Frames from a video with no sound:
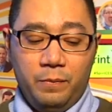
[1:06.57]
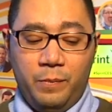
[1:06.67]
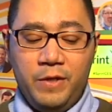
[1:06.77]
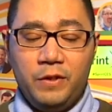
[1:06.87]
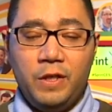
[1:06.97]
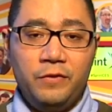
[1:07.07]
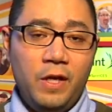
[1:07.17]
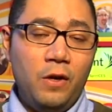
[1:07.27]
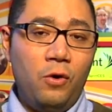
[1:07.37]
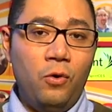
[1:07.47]
basically gives
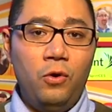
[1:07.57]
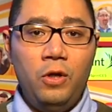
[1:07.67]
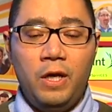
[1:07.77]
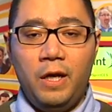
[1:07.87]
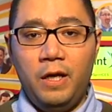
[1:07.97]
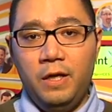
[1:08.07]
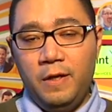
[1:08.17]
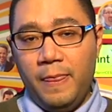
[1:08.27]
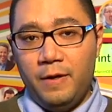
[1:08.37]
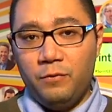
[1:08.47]
a whole uh,
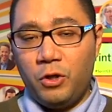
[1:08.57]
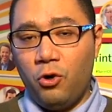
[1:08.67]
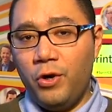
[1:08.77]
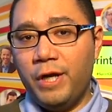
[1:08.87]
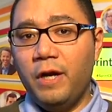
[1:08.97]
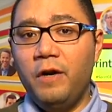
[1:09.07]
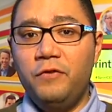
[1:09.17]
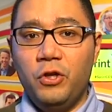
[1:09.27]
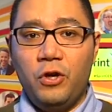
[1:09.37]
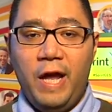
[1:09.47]
recording of
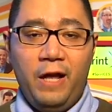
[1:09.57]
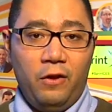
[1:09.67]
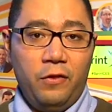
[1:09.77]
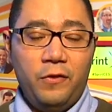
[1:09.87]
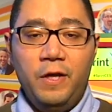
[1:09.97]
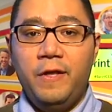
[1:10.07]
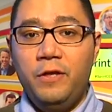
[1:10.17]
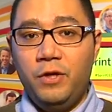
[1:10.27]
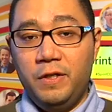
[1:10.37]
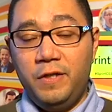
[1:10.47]
your health that you
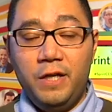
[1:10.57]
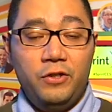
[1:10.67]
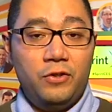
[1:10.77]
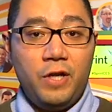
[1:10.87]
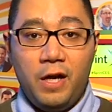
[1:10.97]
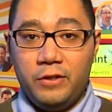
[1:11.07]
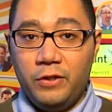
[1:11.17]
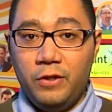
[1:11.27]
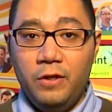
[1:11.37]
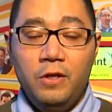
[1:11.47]
can take to your
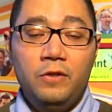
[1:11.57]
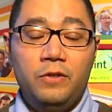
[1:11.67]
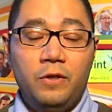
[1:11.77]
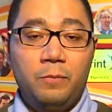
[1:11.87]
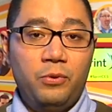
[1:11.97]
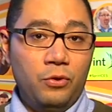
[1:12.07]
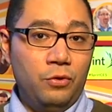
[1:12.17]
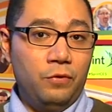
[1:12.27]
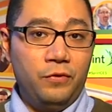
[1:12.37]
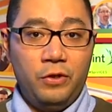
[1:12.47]
doctor to
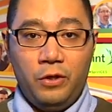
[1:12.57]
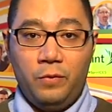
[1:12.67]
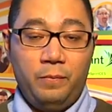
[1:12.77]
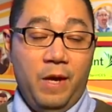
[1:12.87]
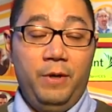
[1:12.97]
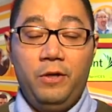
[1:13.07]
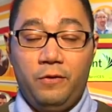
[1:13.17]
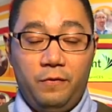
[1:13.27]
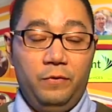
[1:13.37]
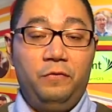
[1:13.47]
prove, you know, maybe you
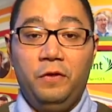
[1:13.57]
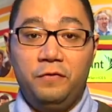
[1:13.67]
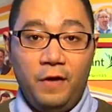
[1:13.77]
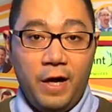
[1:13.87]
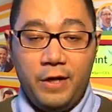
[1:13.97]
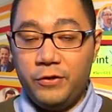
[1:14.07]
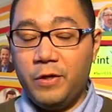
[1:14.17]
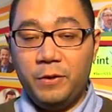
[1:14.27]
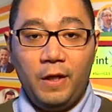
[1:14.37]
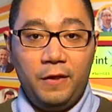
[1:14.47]
feel fine or
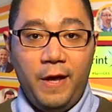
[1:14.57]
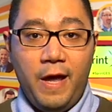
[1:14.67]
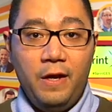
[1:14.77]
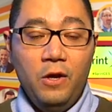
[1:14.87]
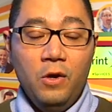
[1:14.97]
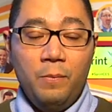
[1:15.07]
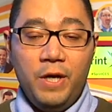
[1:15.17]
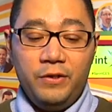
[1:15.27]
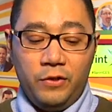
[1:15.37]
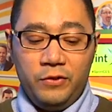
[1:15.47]
something like that. But
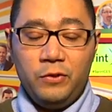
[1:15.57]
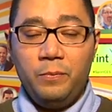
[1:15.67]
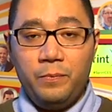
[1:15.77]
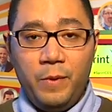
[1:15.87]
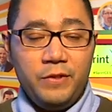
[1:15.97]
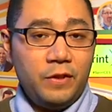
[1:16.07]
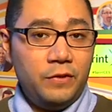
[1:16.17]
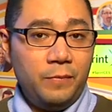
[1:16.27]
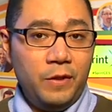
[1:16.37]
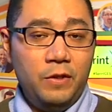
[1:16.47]
it's also basically
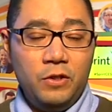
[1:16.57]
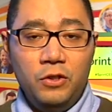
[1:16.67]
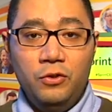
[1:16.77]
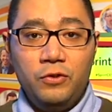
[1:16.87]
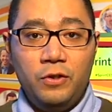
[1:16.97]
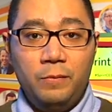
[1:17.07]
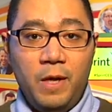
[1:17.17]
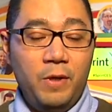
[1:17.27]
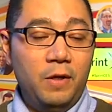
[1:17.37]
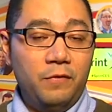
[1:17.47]
something that you can use to
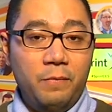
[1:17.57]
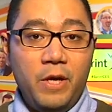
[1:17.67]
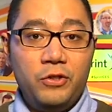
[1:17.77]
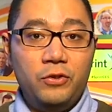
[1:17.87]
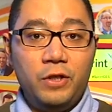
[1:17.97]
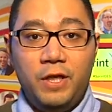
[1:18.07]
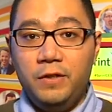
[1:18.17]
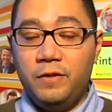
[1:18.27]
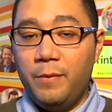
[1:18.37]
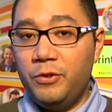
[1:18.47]
maybe even measure the
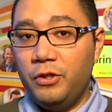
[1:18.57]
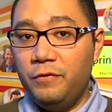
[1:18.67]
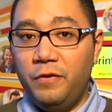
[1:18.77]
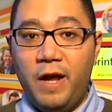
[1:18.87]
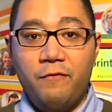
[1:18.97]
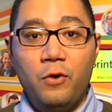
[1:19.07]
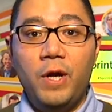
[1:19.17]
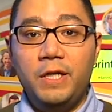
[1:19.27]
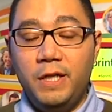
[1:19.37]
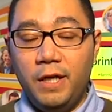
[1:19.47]
kid's temperature if you have no
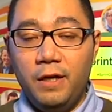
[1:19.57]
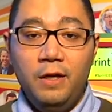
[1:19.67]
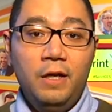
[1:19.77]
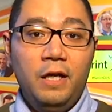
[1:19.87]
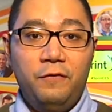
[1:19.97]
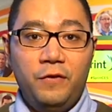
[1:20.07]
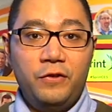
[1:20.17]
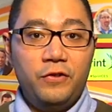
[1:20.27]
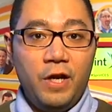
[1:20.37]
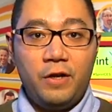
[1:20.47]
idea if they're
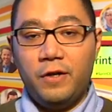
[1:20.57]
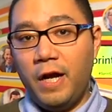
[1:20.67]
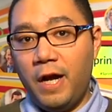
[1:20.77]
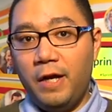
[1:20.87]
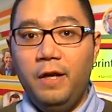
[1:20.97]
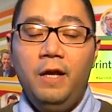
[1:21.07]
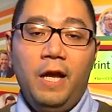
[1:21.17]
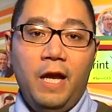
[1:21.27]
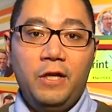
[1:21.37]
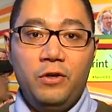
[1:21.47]
sick or not,
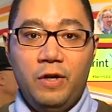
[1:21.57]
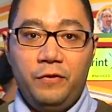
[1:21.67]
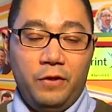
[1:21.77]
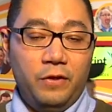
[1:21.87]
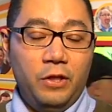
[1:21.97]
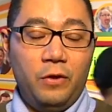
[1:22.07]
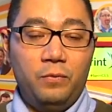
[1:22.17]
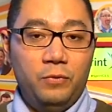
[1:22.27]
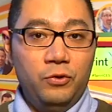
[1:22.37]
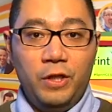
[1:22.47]
and you don't have to, you know,
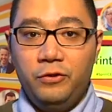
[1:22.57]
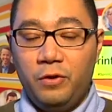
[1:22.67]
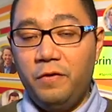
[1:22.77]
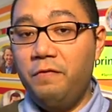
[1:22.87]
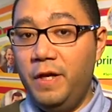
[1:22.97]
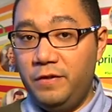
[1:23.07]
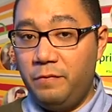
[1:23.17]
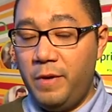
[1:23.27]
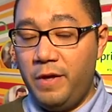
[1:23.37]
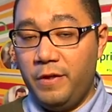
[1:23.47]
use any sort of invasive
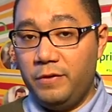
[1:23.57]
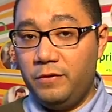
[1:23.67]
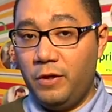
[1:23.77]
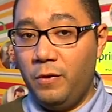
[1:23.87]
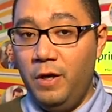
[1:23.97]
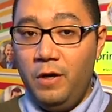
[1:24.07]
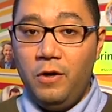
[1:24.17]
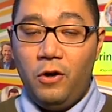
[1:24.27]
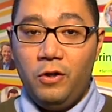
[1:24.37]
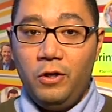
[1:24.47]
methods. So
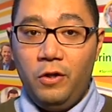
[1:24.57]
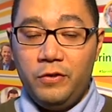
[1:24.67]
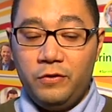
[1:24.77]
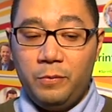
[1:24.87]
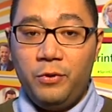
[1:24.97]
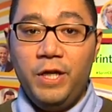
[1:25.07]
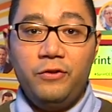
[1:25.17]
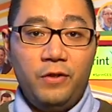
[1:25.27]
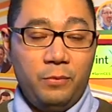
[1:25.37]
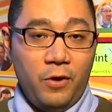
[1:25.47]
all in all, this is a pretty
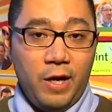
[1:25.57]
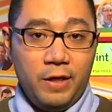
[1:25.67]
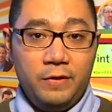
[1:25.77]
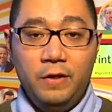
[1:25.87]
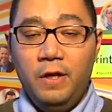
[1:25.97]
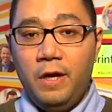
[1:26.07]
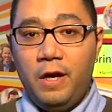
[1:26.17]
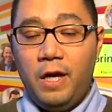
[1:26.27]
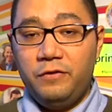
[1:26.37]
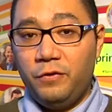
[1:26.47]
interesting product.
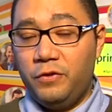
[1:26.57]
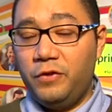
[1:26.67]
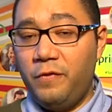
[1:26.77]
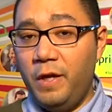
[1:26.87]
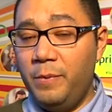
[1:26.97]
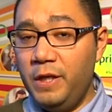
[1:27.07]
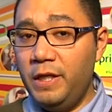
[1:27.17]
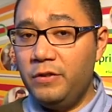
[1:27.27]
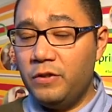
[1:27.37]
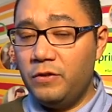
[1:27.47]
Uh, as far as availability
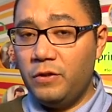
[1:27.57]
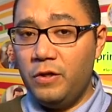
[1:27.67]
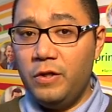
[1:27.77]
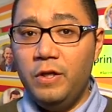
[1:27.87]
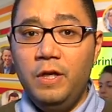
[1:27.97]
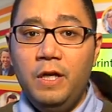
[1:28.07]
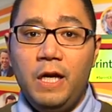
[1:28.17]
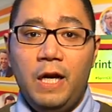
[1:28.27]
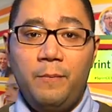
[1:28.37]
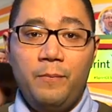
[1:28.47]
is concerned,
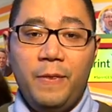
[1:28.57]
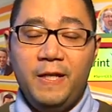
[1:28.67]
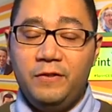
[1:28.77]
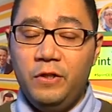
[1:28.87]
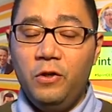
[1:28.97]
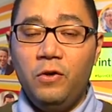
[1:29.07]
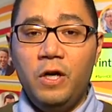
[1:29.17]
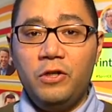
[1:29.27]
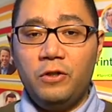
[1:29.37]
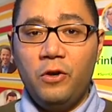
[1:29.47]
um, it's still
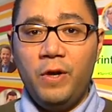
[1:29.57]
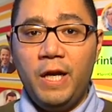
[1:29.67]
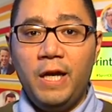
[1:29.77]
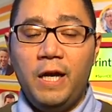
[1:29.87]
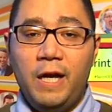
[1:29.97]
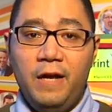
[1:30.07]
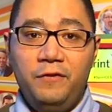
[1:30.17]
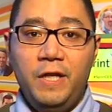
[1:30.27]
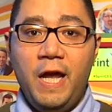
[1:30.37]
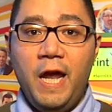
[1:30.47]
undergoing uh,
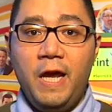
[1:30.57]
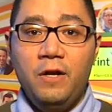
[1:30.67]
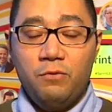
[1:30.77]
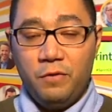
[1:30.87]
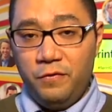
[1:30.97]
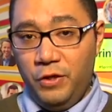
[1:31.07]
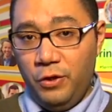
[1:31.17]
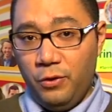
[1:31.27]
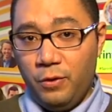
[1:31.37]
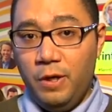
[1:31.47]
FDA
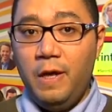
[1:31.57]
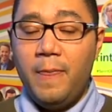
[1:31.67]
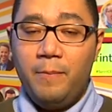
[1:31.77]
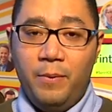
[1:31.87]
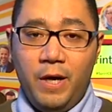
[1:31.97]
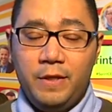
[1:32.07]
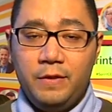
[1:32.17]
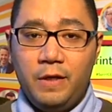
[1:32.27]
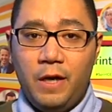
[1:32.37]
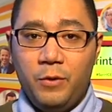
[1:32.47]
review, but
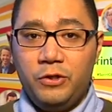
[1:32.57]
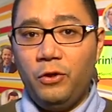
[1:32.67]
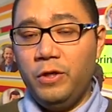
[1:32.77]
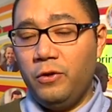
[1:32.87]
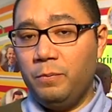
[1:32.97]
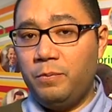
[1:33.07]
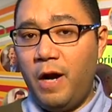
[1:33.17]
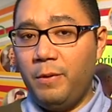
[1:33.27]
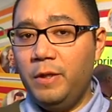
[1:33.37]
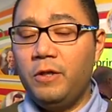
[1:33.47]
uh, we're told it'll
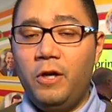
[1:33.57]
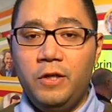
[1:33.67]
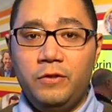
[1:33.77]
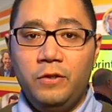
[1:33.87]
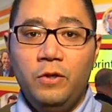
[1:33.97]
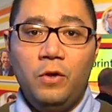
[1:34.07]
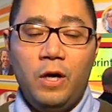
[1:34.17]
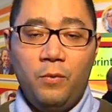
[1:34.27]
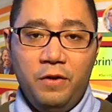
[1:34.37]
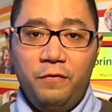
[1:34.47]
probably cost uh,
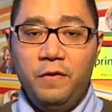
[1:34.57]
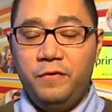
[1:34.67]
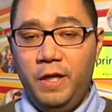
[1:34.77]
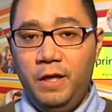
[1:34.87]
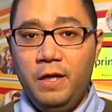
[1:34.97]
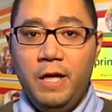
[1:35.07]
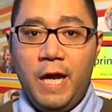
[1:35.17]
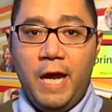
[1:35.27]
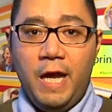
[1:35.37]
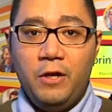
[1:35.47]
150
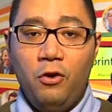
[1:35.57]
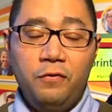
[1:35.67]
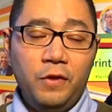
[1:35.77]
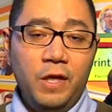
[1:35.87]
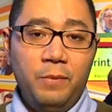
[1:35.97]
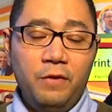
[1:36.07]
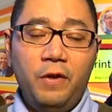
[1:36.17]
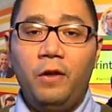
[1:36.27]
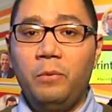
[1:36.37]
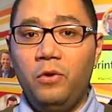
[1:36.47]
and hopefully be
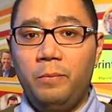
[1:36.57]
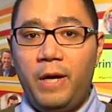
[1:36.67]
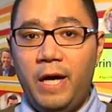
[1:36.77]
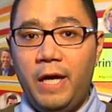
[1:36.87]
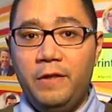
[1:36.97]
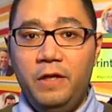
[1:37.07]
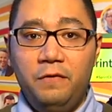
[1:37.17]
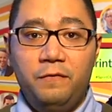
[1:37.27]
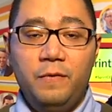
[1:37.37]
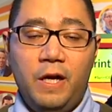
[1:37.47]
available by the
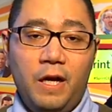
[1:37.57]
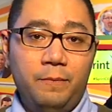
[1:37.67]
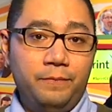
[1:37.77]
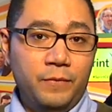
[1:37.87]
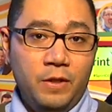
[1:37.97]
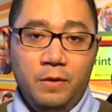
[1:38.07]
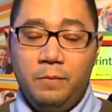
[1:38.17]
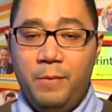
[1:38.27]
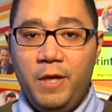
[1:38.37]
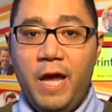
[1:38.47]
uh,
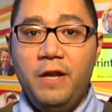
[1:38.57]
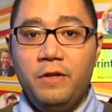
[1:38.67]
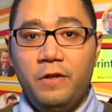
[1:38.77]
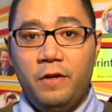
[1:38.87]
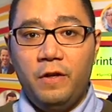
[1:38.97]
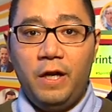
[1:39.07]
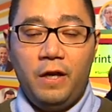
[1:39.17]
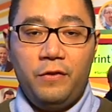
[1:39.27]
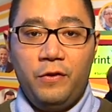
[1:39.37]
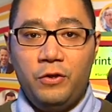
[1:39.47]
maybe the end of the uh,
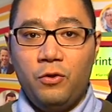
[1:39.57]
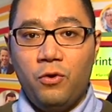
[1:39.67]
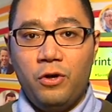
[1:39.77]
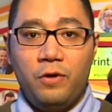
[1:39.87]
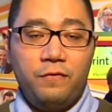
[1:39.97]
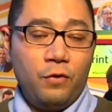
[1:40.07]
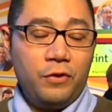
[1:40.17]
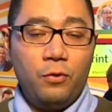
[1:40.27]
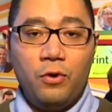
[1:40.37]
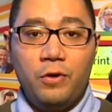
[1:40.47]
third quarter or fourth
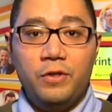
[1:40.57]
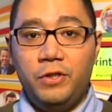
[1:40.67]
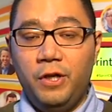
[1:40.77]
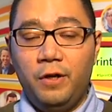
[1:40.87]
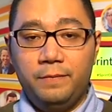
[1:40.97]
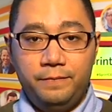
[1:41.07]
quarter this year.